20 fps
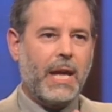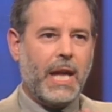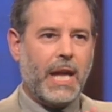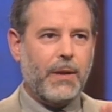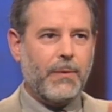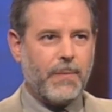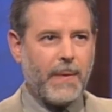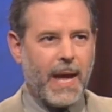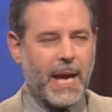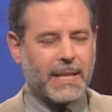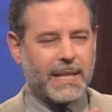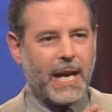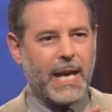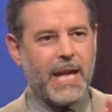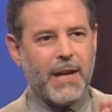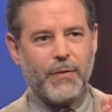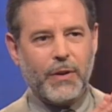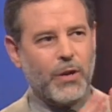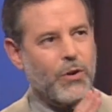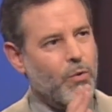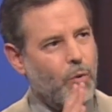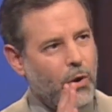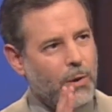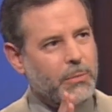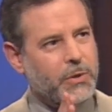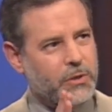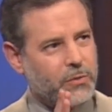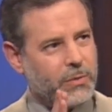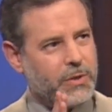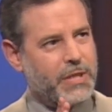In fact, I have
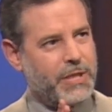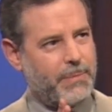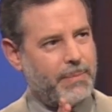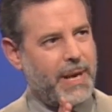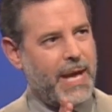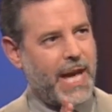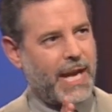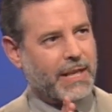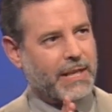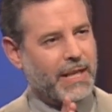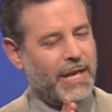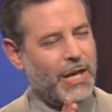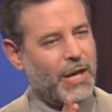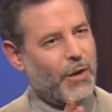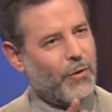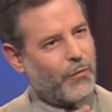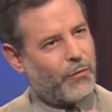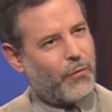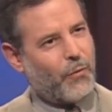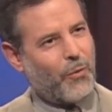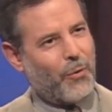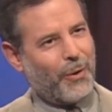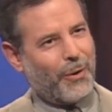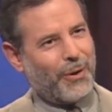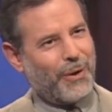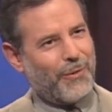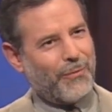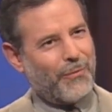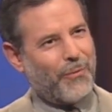enormous respect for,